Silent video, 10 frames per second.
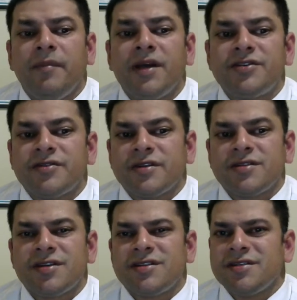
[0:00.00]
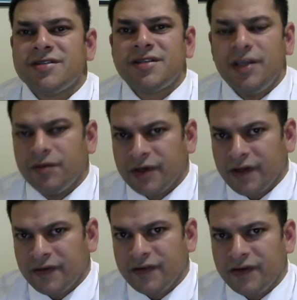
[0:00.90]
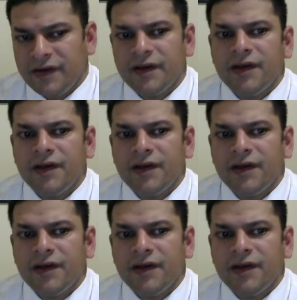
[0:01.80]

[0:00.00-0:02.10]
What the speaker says: metrics such as keyword density.